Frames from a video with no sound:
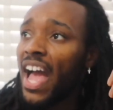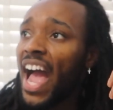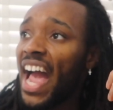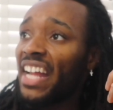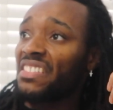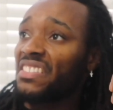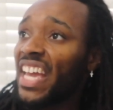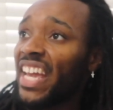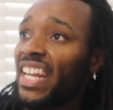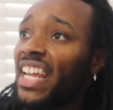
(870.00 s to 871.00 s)
And
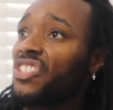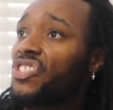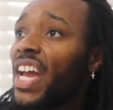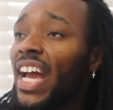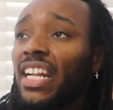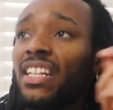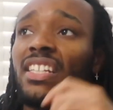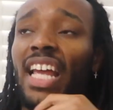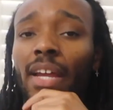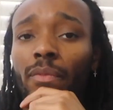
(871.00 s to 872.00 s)
then in Jan,
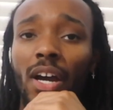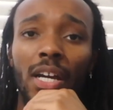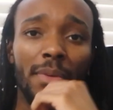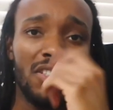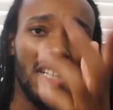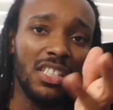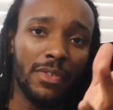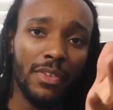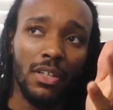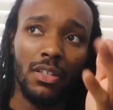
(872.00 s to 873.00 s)
they invited me to an
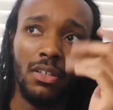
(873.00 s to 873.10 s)
interview.